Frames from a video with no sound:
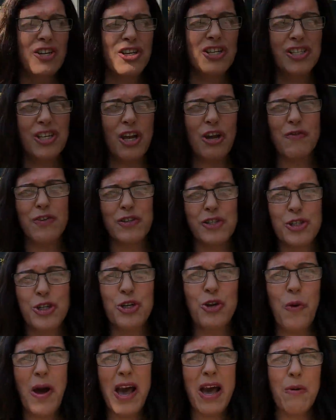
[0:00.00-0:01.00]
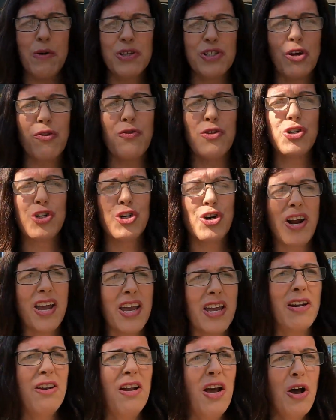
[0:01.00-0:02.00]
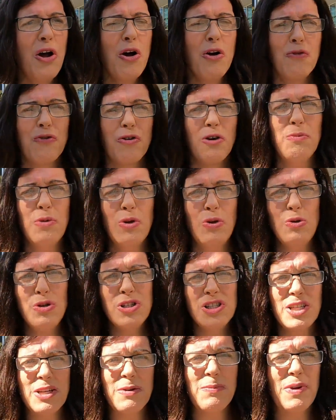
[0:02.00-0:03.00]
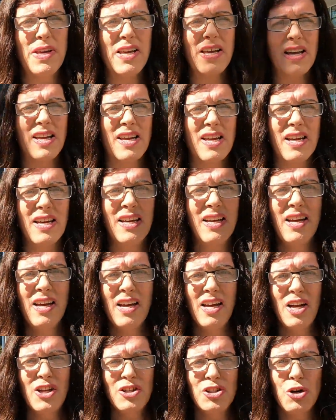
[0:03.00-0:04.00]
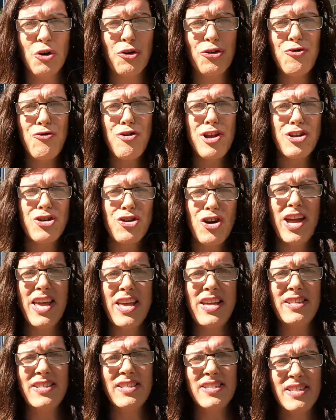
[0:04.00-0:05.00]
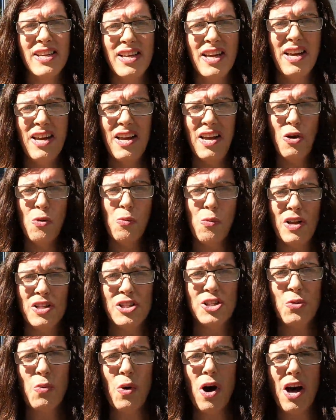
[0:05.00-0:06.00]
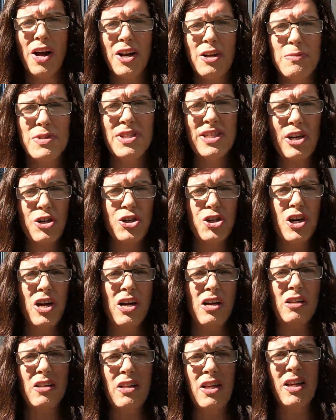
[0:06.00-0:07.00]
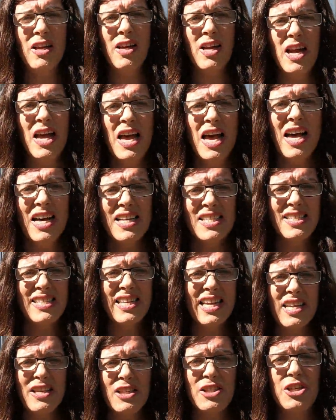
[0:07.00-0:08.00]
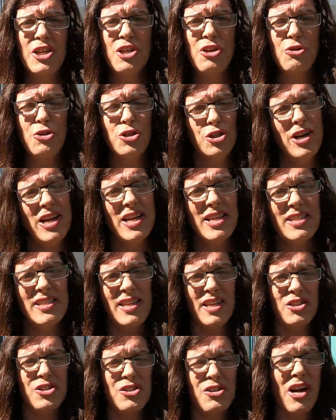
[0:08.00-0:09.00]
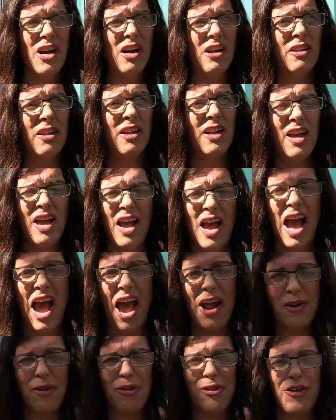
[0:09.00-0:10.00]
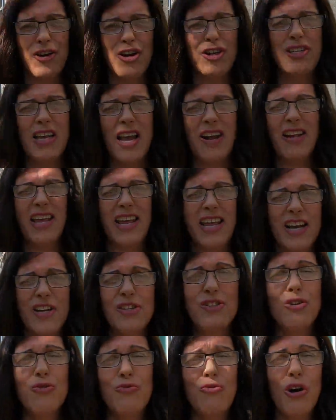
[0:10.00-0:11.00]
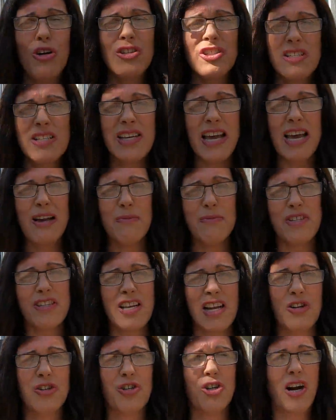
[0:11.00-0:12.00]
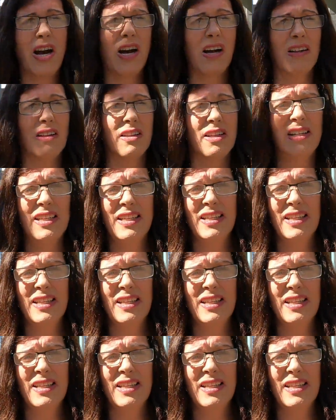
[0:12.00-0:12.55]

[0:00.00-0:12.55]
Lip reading: just over 2 hours on the train from Oosterbeek. Took 3 trains, one to Arnhem Centraal, a second to Utrecht Centraal, and a third down here to Rotterdam Centraal.